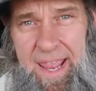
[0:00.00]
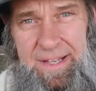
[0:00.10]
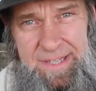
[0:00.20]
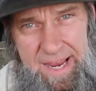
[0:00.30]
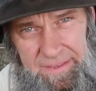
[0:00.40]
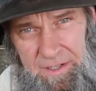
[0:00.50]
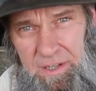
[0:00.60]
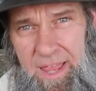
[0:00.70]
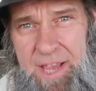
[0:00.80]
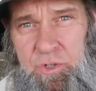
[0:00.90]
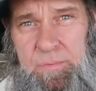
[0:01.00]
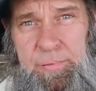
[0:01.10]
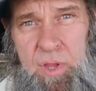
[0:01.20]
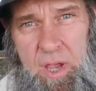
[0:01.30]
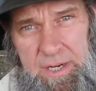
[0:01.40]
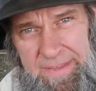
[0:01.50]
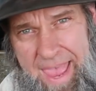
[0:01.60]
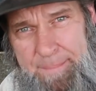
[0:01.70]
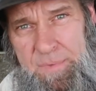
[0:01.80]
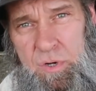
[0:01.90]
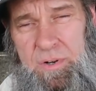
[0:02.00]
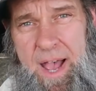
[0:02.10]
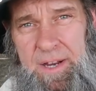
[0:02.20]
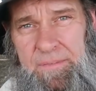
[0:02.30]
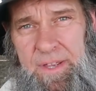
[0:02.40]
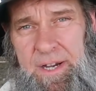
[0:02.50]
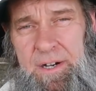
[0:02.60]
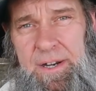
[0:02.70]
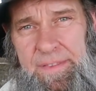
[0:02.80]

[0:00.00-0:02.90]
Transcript: and take the colostrum plug and that milk out of there,